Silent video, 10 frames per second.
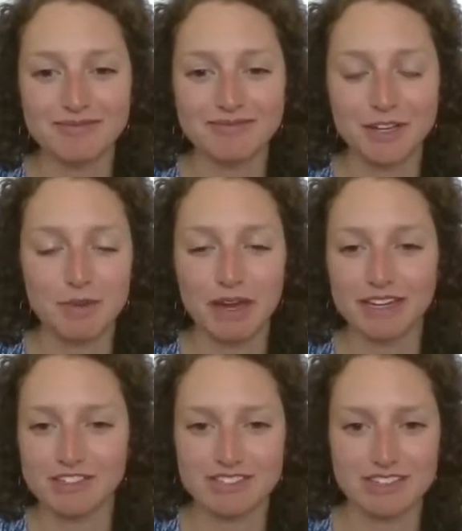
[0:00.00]
Your
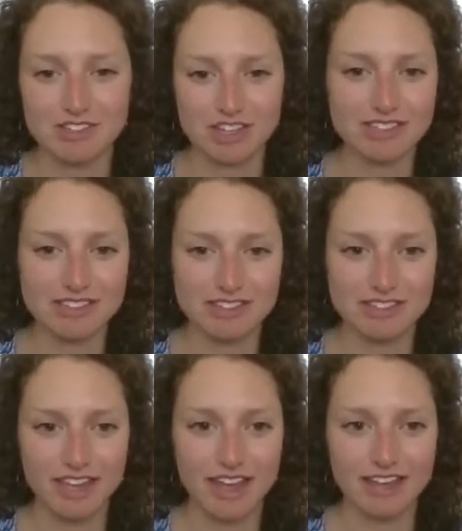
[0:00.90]
body just adjusts
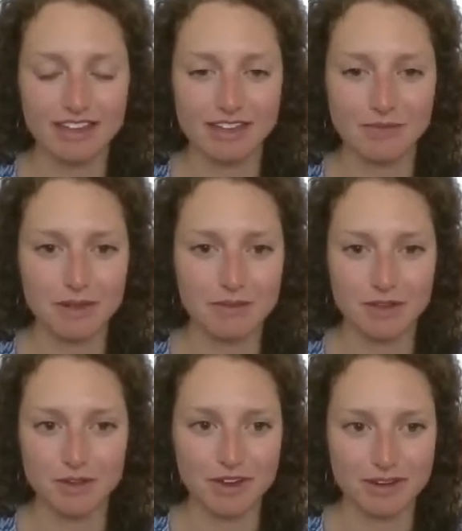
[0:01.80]
to that, and then maybe
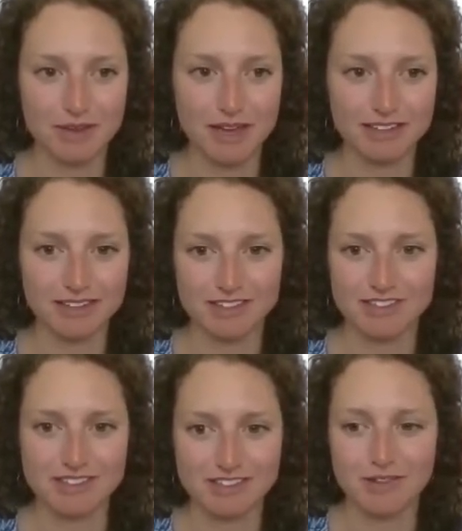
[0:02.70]
you automatically
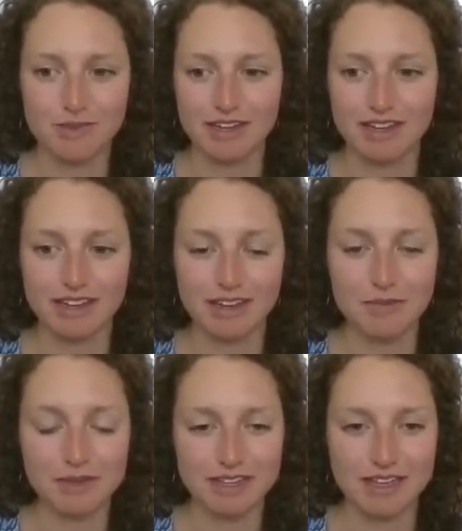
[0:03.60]
just start waking
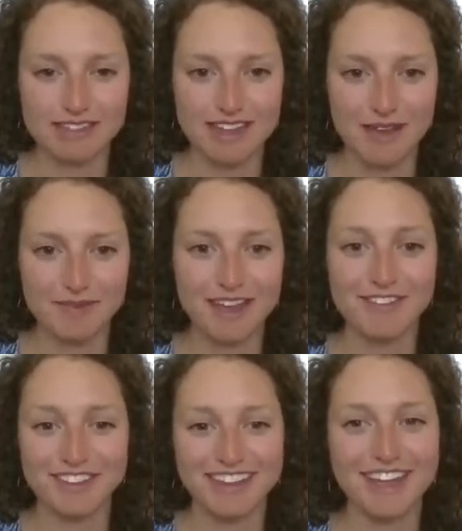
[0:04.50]
up at that time.
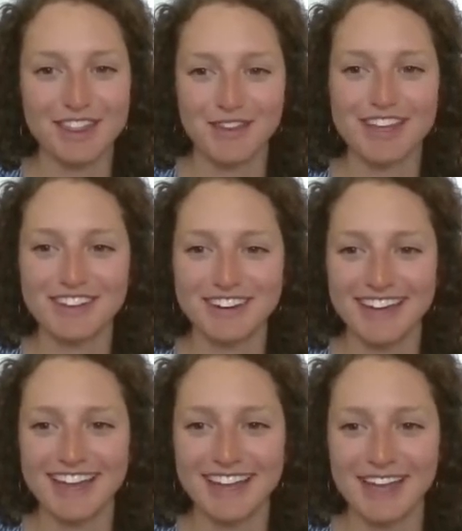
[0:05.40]
I feel like at 3:30
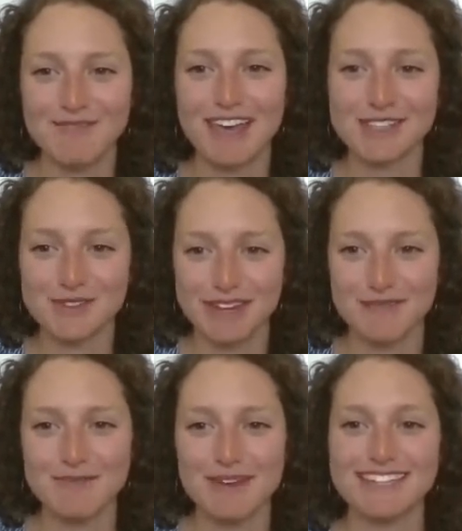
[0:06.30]
a.m. that's when
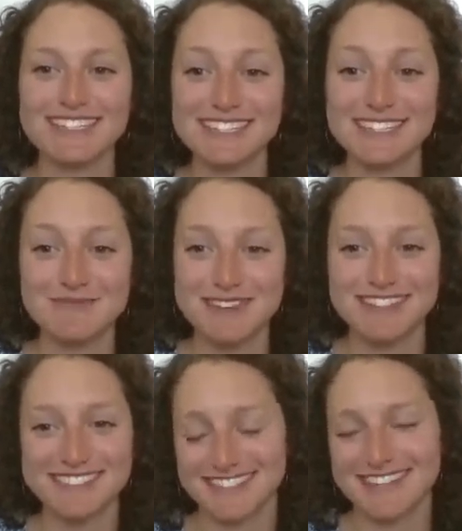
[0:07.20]
I'm in my
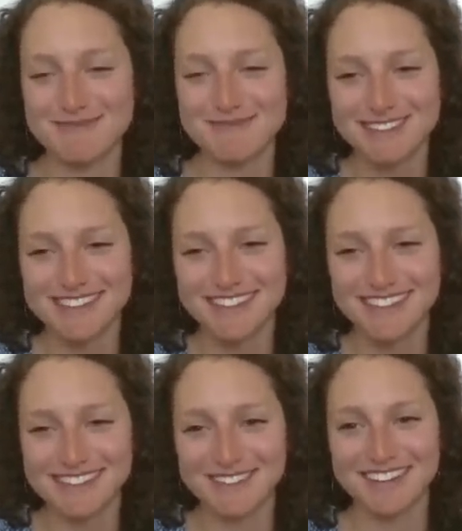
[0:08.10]
deepest sleep.
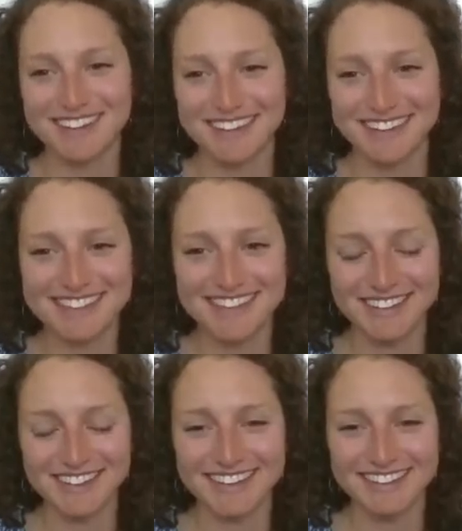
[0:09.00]
So I'm curious
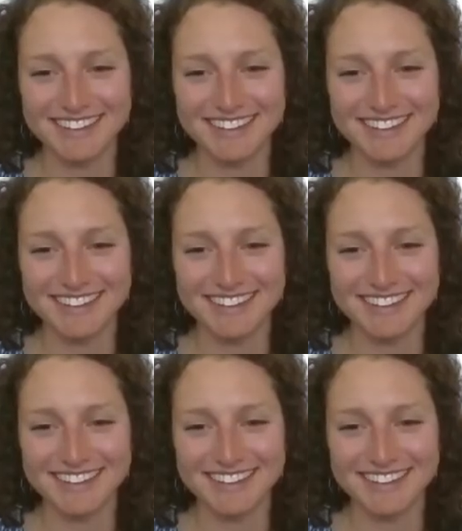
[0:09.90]
how that.